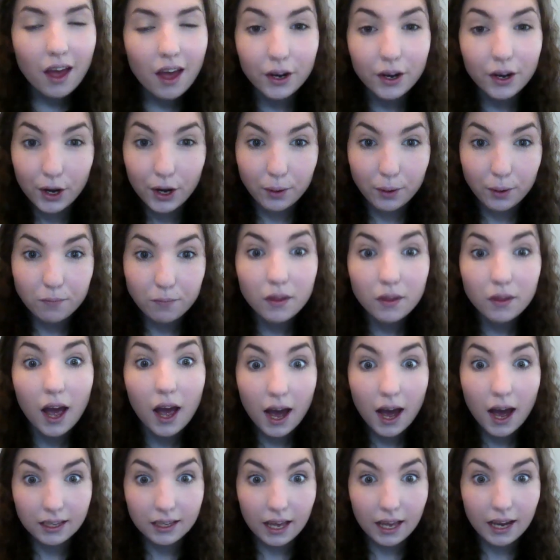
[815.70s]
no,
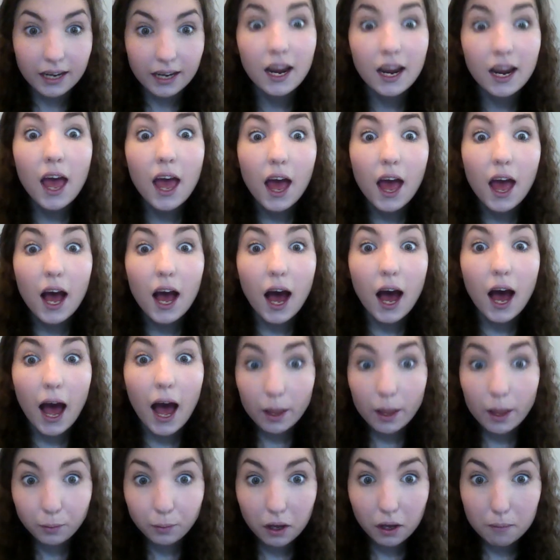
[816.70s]
I lied.
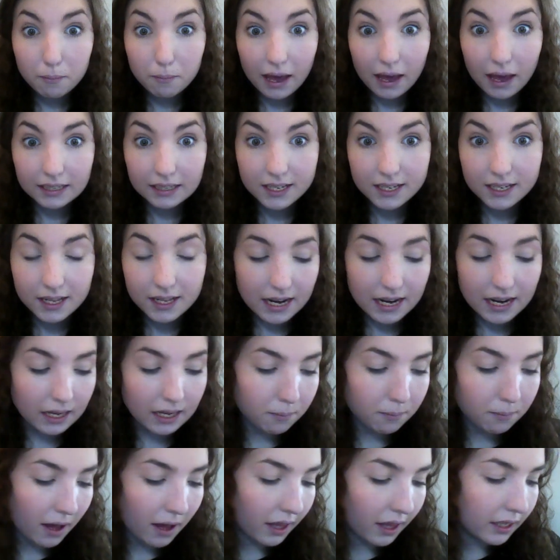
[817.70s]
I will come back to the Naked
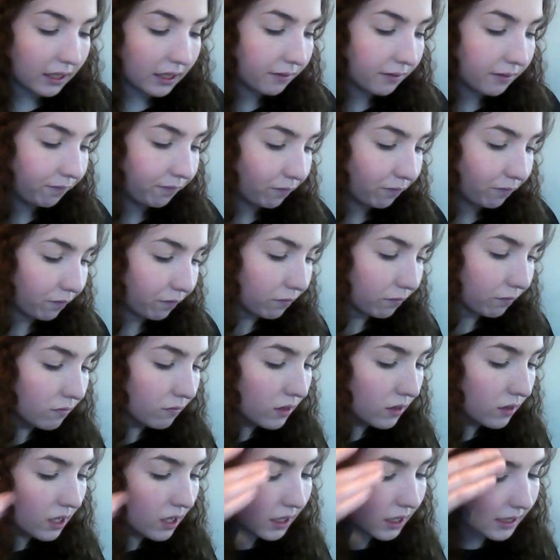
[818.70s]
palette.
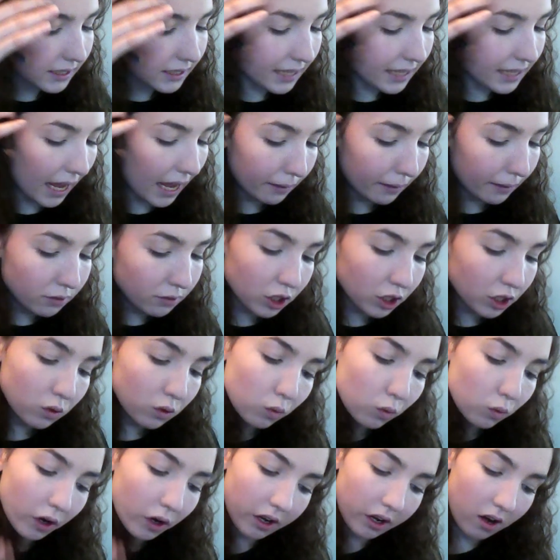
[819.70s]
Time to
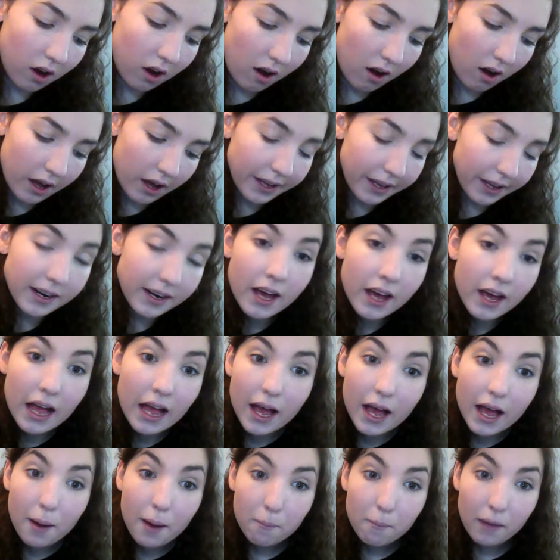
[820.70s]
work on
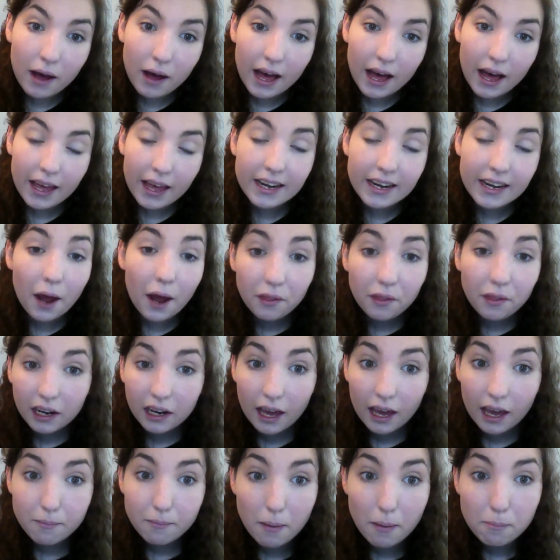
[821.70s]
my, now that I
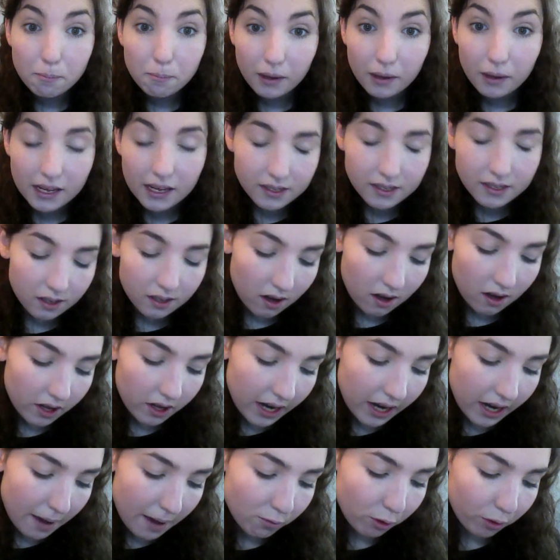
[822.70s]
have my base
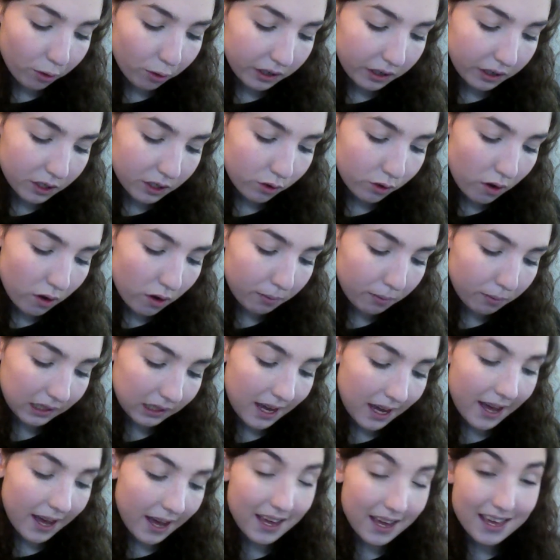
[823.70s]
on, I'm going to
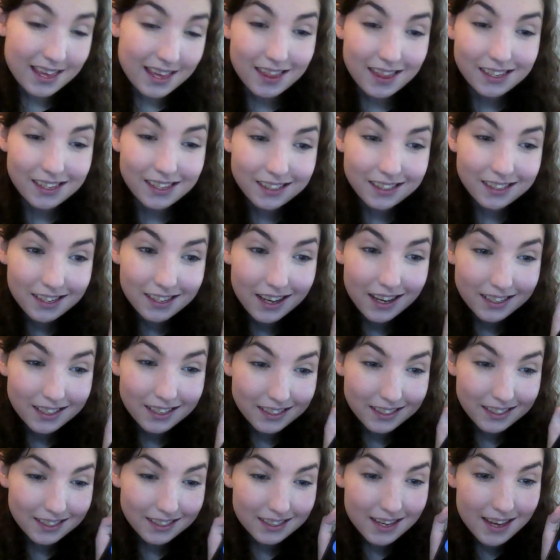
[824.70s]
apply this
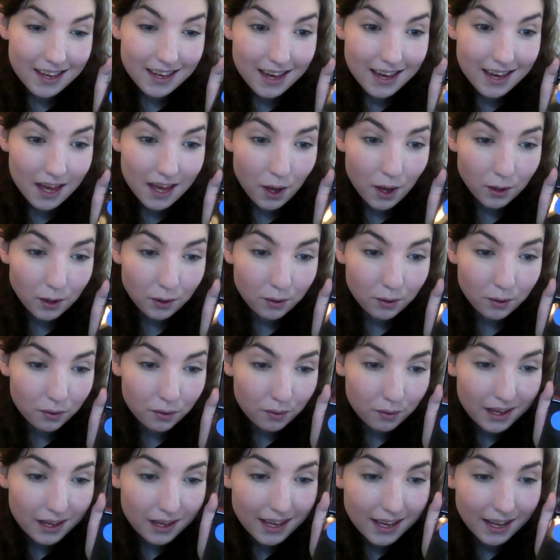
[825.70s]
sea
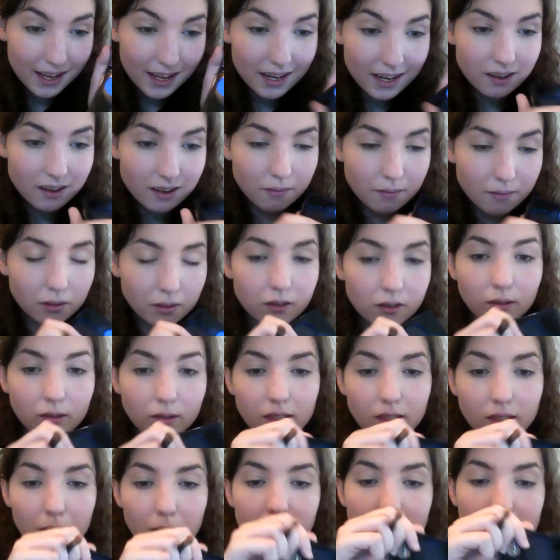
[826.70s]
green, I'm gonna
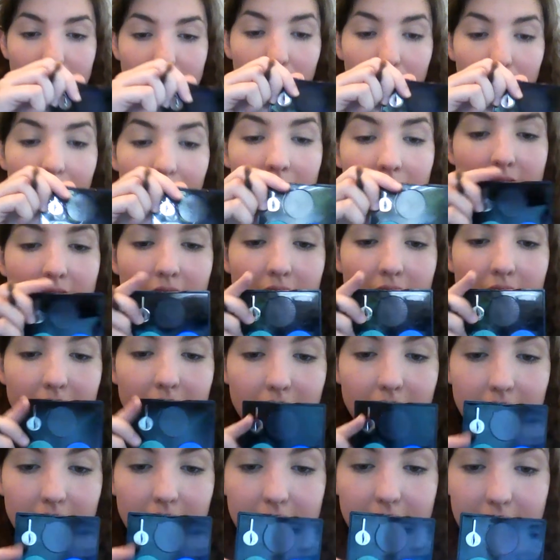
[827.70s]
hold it up this way,
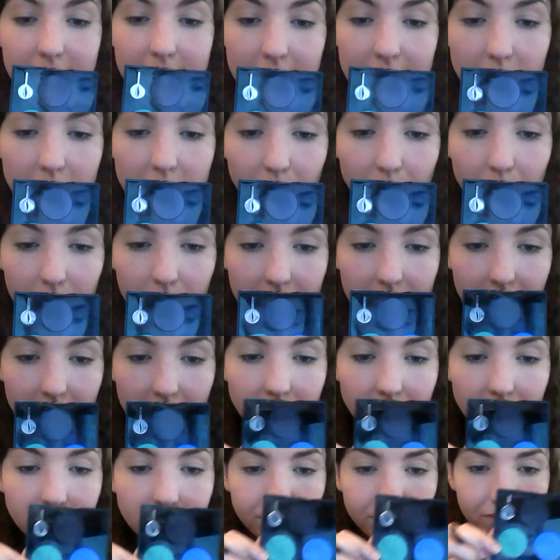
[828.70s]
sea
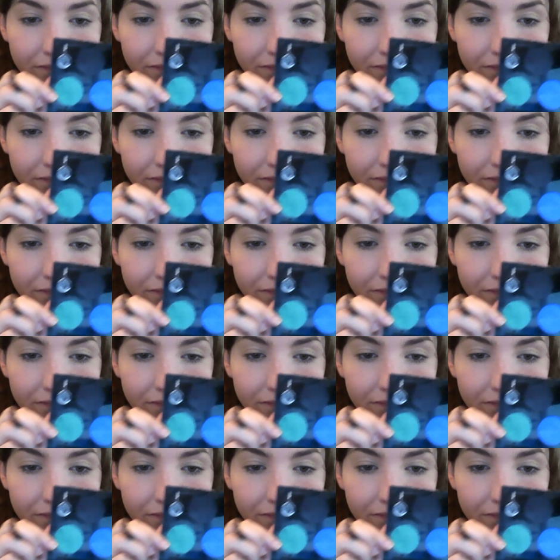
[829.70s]
green